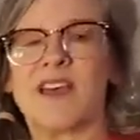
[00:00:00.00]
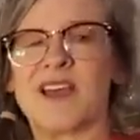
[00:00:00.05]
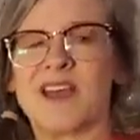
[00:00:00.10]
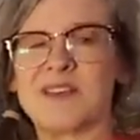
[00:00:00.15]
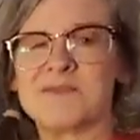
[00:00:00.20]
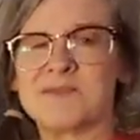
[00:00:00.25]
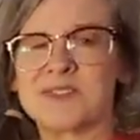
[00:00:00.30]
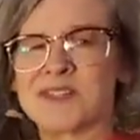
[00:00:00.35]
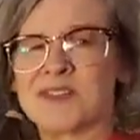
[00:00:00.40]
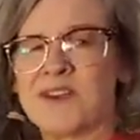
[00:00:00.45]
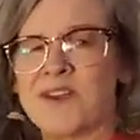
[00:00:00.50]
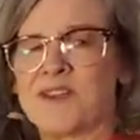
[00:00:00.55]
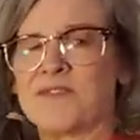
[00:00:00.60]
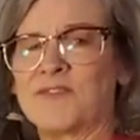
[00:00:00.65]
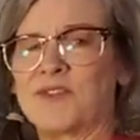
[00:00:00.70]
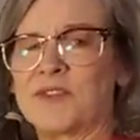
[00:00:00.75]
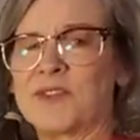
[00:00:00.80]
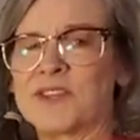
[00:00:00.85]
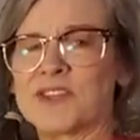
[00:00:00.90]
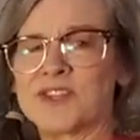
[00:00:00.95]
I'm sorry
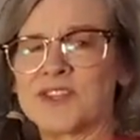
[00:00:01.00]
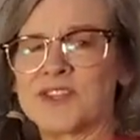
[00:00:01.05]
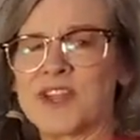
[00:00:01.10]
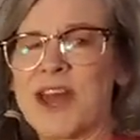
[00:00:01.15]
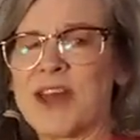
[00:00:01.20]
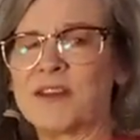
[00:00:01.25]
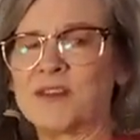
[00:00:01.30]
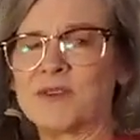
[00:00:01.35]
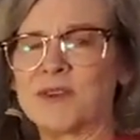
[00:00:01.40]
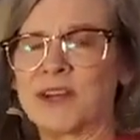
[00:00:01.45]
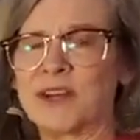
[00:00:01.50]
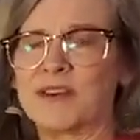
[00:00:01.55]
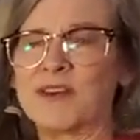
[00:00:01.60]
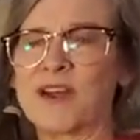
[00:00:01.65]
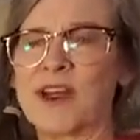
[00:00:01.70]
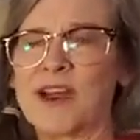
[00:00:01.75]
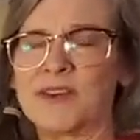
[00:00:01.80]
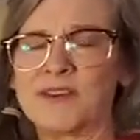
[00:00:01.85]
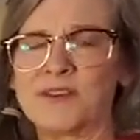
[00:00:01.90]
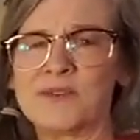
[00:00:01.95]
for this shadow here.
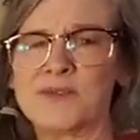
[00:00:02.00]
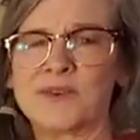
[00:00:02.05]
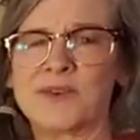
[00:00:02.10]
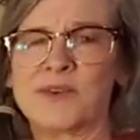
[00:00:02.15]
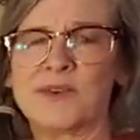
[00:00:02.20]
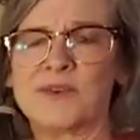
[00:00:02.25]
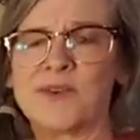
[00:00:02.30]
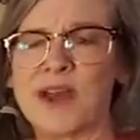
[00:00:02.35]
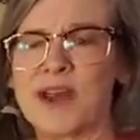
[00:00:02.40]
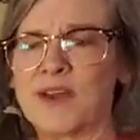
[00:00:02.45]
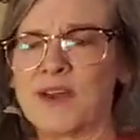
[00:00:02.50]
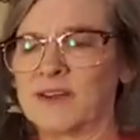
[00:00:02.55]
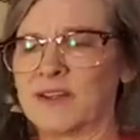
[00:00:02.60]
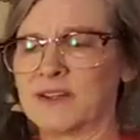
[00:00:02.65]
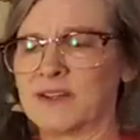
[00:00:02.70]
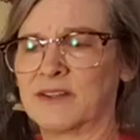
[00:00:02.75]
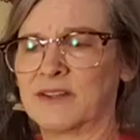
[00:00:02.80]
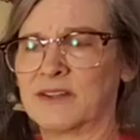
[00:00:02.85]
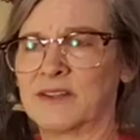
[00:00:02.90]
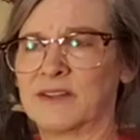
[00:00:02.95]
I don't know how
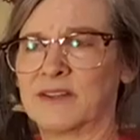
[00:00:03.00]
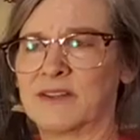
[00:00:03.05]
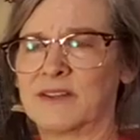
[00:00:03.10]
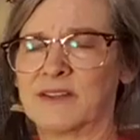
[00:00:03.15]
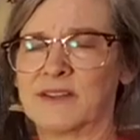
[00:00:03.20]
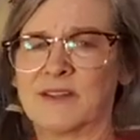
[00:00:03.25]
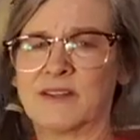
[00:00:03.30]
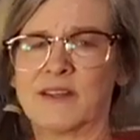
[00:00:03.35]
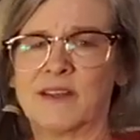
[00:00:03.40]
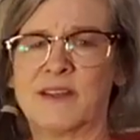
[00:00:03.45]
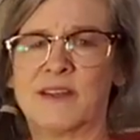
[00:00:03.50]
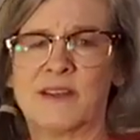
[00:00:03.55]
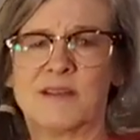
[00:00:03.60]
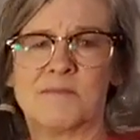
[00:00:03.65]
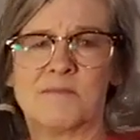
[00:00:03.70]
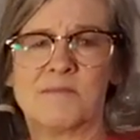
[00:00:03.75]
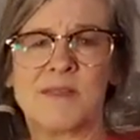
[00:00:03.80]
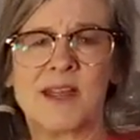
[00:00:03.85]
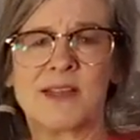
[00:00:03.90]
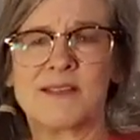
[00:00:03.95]
to
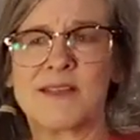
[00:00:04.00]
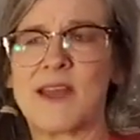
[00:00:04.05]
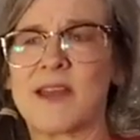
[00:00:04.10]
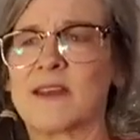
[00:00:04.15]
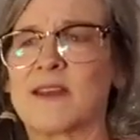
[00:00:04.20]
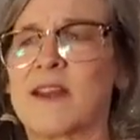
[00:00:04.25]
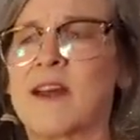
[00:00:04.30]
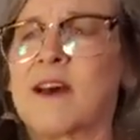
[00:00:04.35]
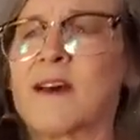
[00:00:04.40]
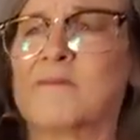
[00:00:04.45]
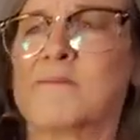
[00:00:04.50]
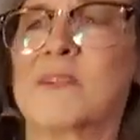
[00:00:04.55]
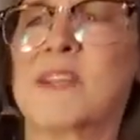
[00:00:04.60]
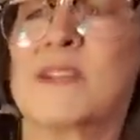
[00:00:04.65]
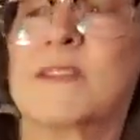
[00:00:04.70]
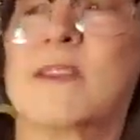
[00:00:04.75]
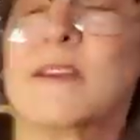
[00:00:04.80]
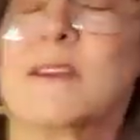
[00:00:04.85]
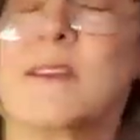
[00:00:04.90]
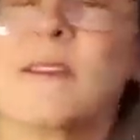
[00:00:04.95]
make that not be
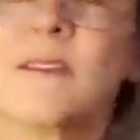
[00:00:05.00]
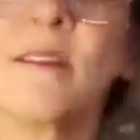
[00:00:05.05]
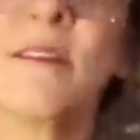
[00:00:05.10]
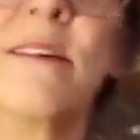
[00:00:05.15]
there.